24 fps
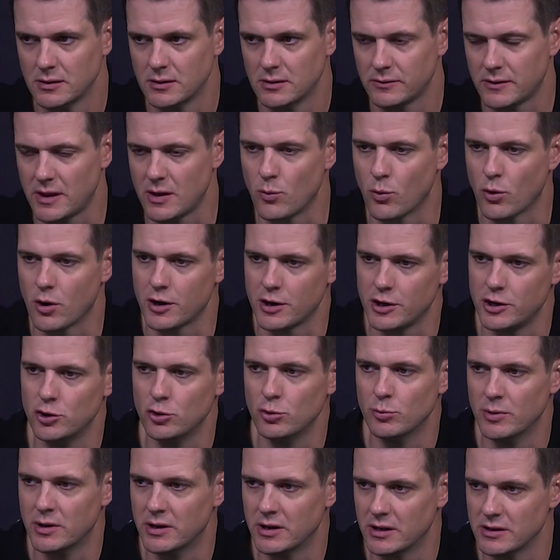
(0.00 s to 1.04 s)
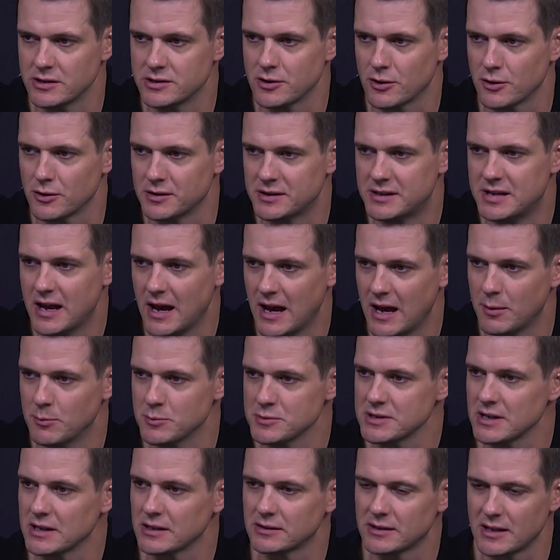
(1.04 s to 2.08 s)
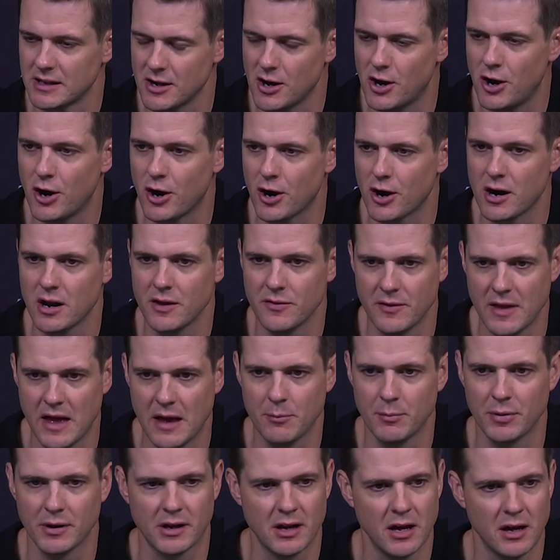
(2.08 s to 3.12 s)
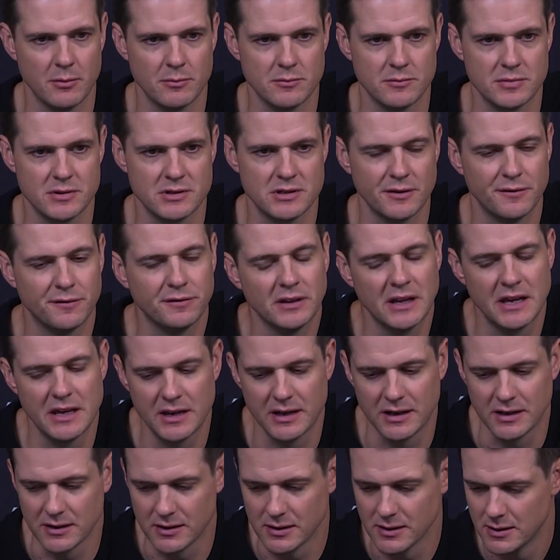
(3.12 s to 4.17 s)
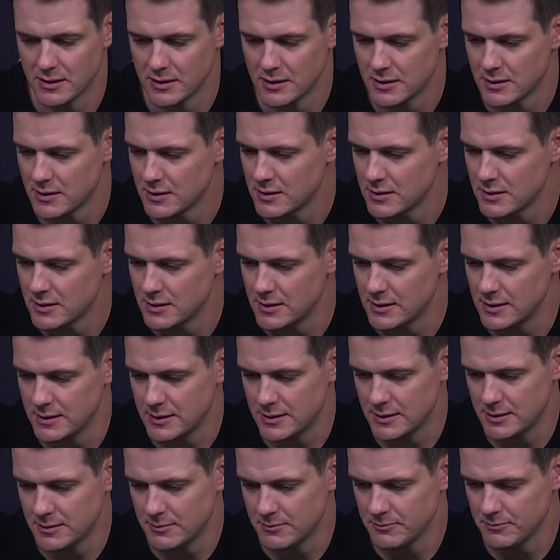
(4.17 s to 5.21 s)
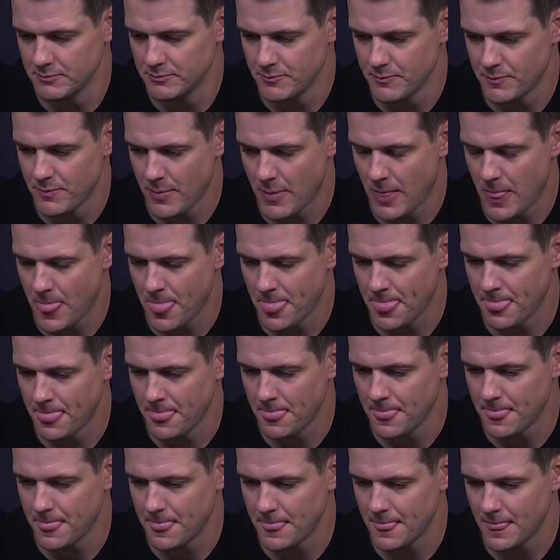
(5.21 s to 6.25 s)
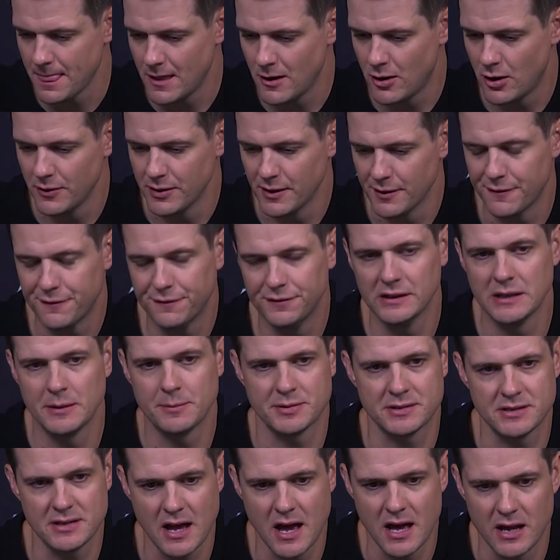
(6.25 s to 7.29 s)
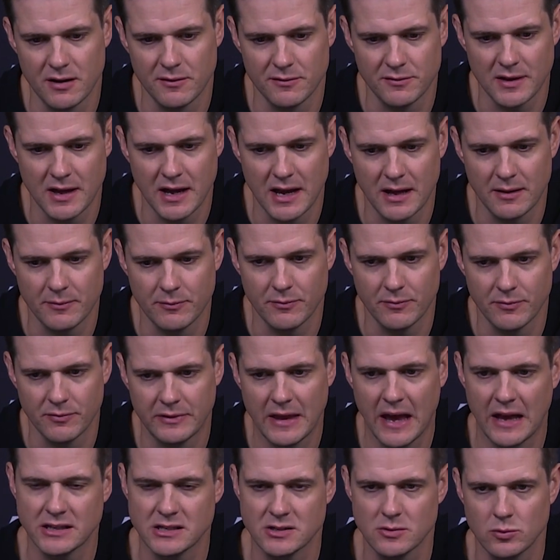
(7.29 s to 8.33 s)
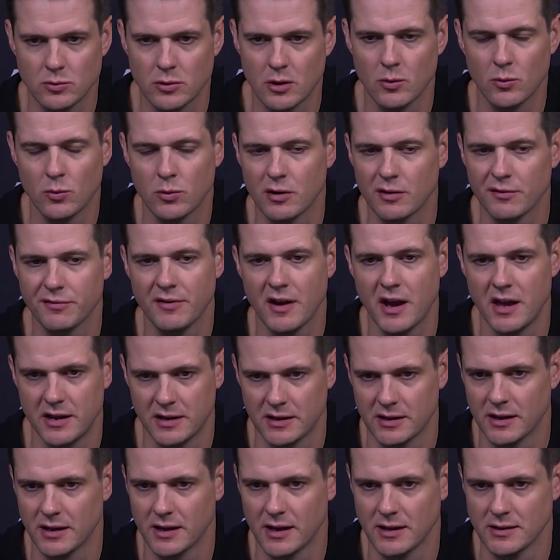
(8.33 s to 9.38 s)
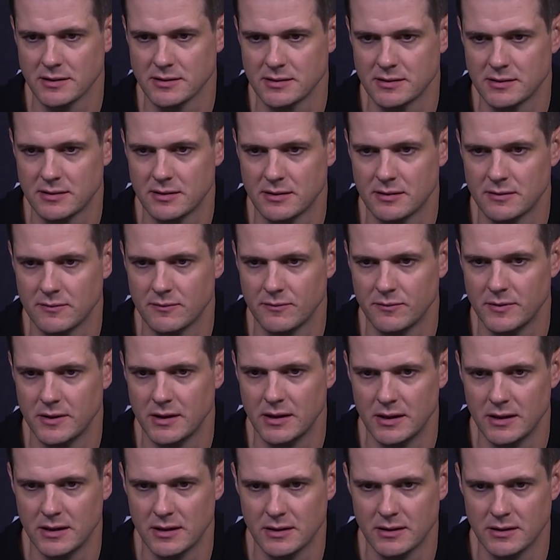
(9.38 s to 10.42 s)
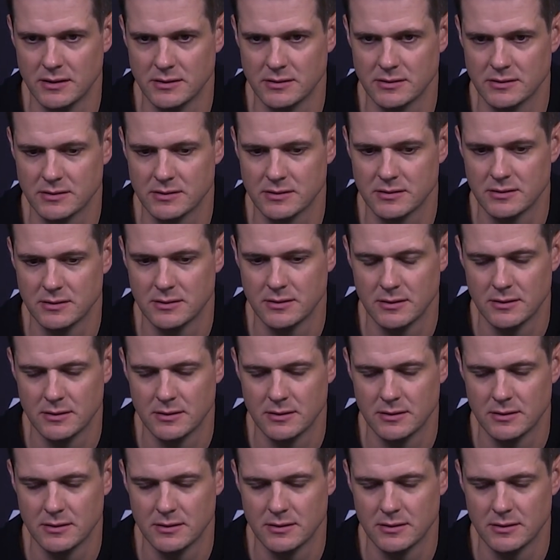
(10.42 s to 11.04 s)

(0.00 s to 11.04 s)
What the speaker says: they weren't human at certain times, like they are, and that becomes deflating. On the flip side of that, that's what we're fighting against is,